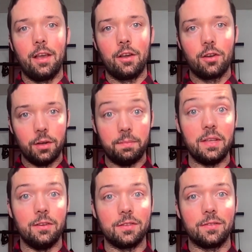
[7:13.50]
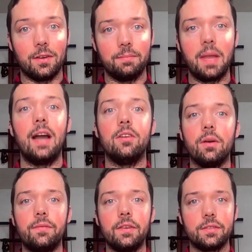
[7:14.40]
could be useful. I know
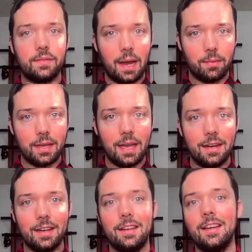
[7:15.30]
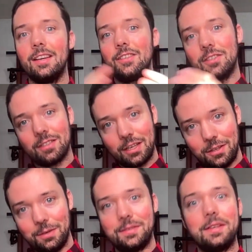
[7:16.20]
it feels fabricated, just like
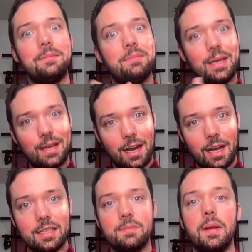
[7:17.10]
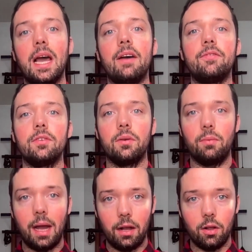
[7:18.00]
using because, but after a
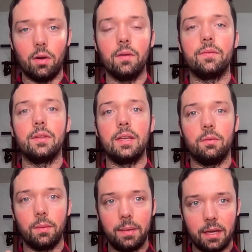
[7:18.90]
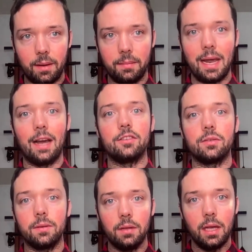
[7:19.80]
while, hopefully it will become
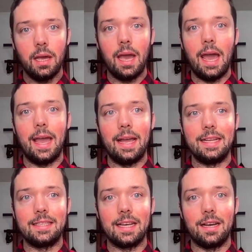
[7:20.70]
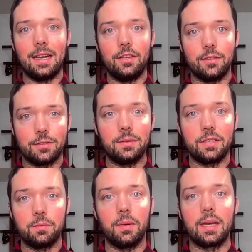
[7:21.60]
natural and your
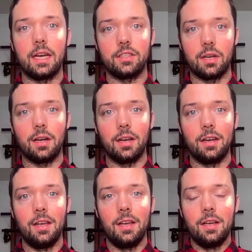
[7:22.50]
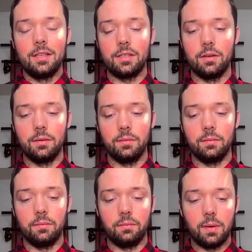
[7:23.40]
students will catch on. So
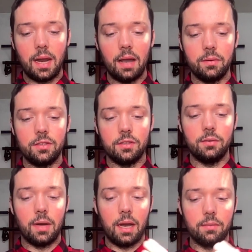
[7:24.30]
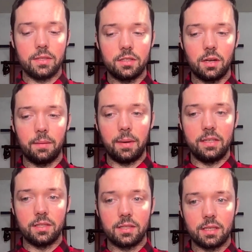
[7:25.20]
what I would do, I would start by
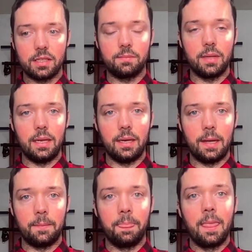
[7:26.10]
just explaining,